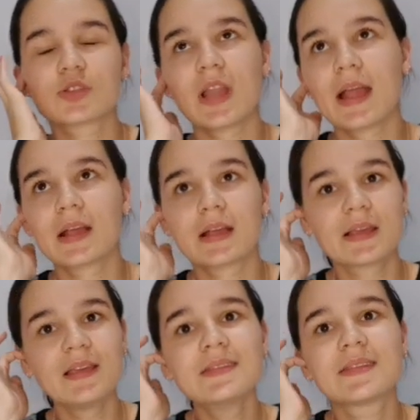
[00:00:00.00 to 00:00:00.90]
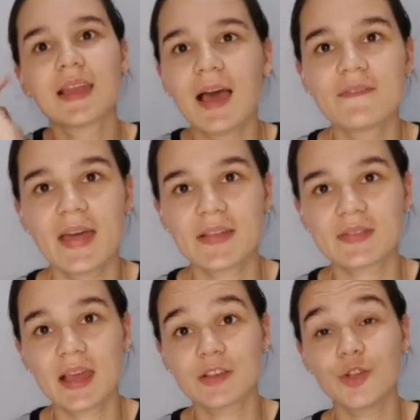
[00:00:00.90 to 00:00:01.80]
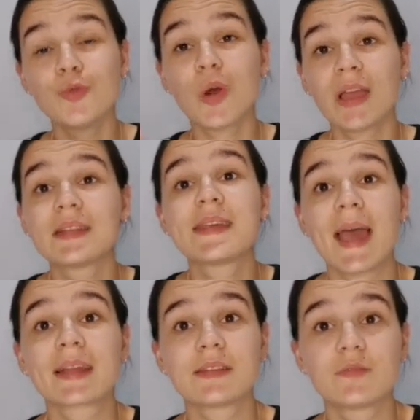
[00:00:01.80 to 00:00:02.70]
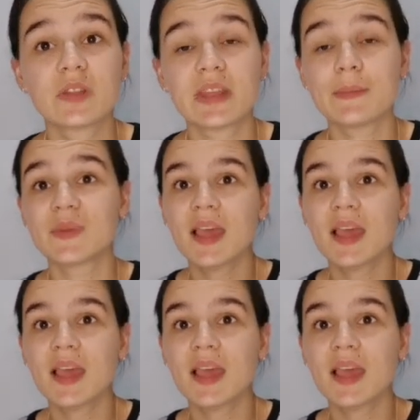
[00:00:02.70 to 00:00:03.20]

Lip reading: Like, kids love that you are interactive with them.